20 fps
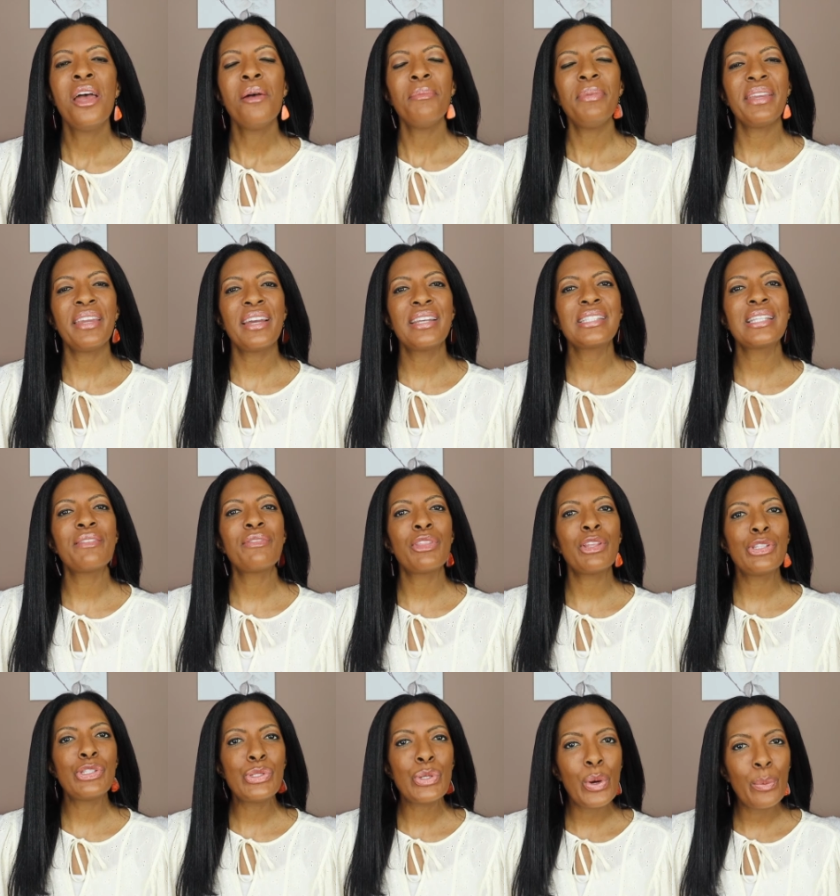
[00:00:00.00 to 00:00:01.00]
because of the
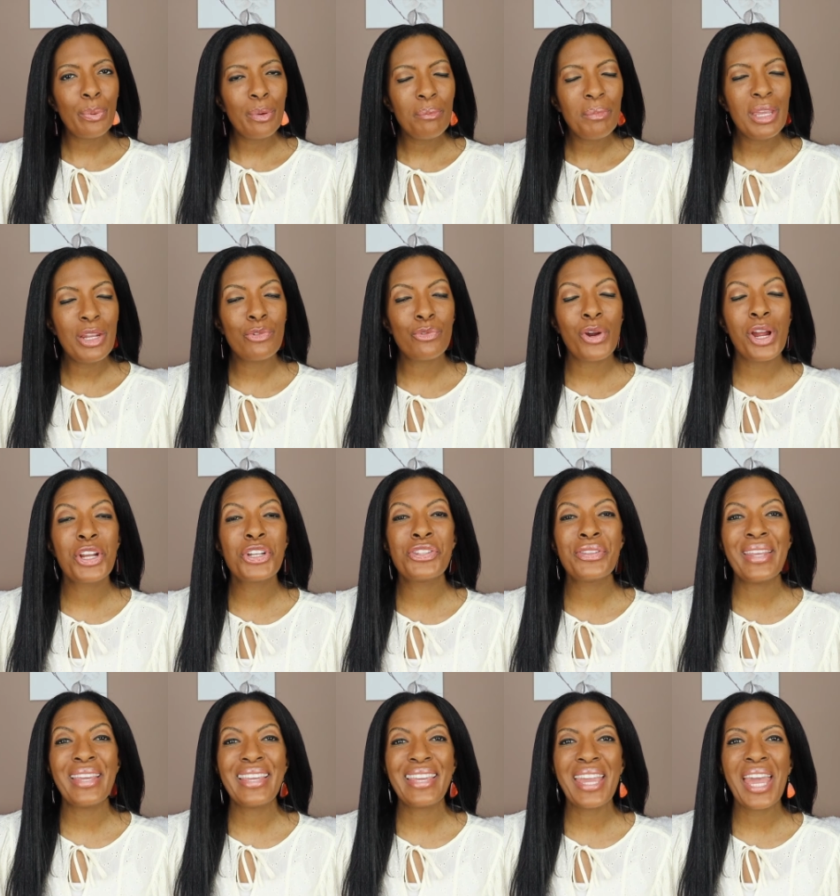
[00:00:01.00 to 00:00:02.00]
dopamine rush
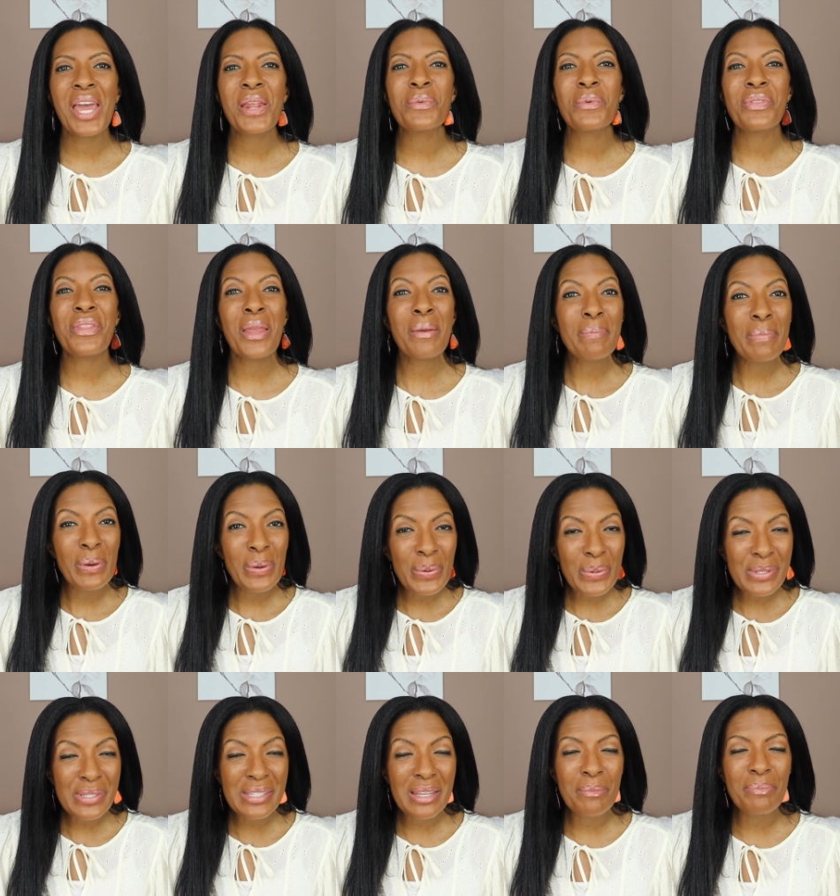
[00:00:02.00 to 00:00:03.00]
they get when they
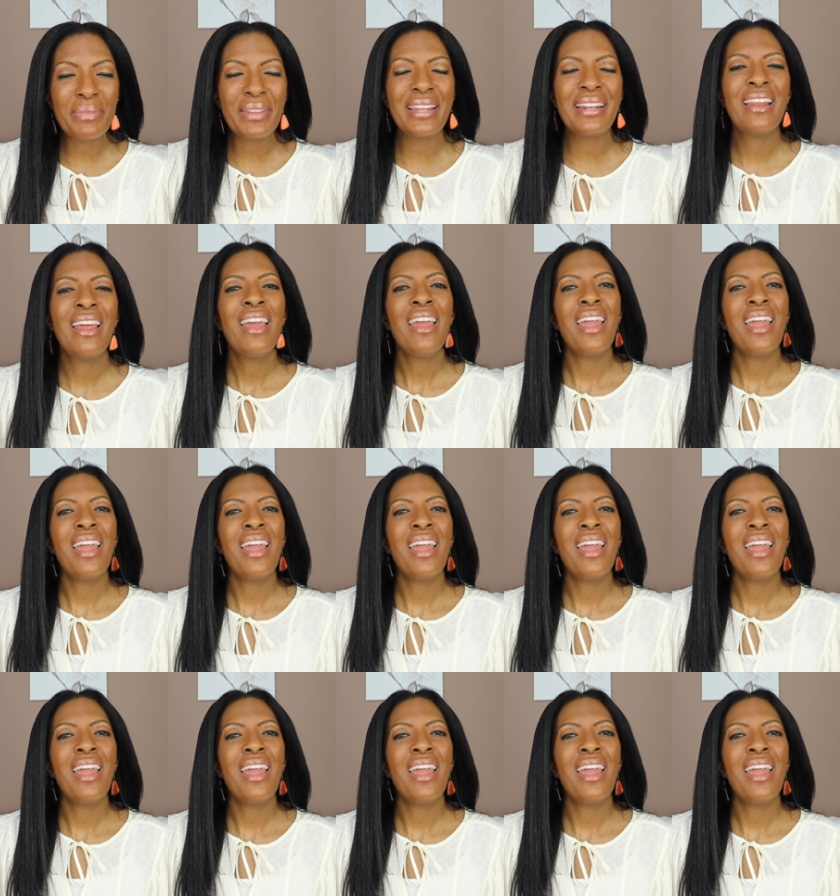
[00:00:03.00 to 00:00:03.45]
post something